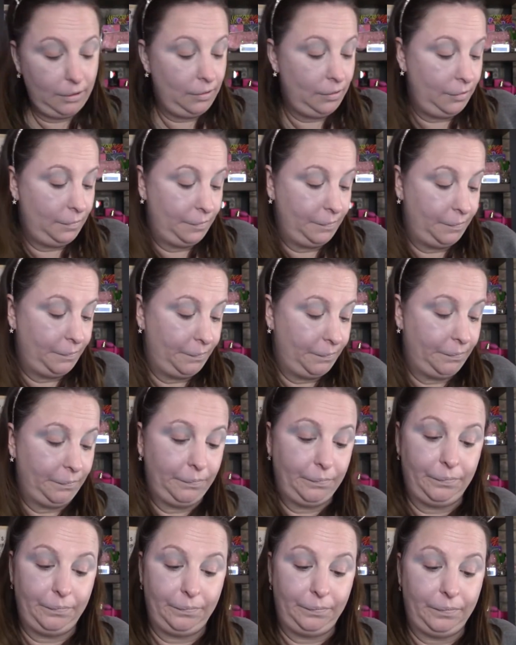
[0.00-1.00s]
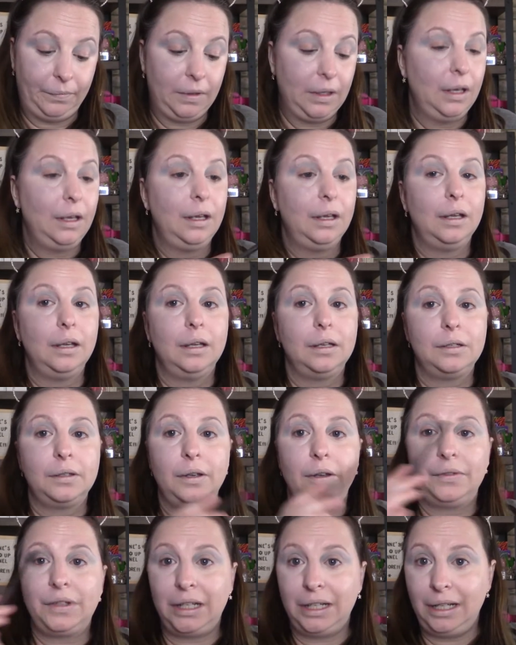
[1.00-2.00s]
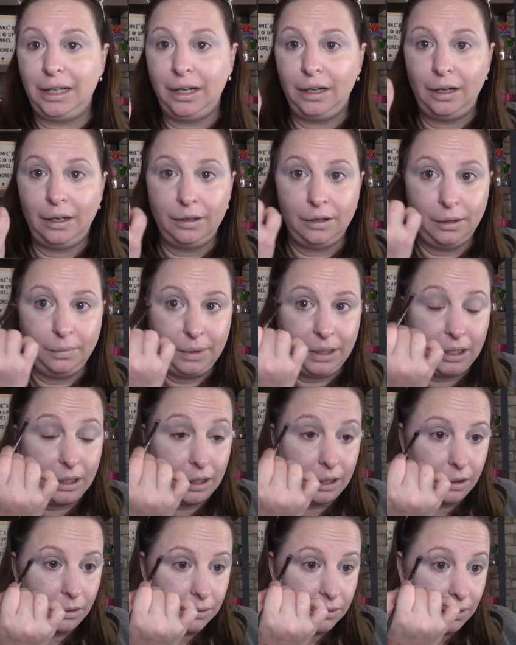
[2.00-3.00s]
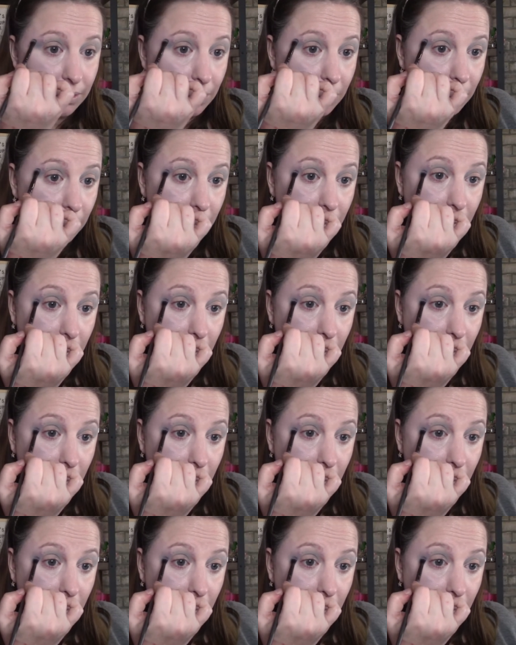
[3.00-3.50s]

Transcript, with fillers: Oh. So I've got a kid under me now, so.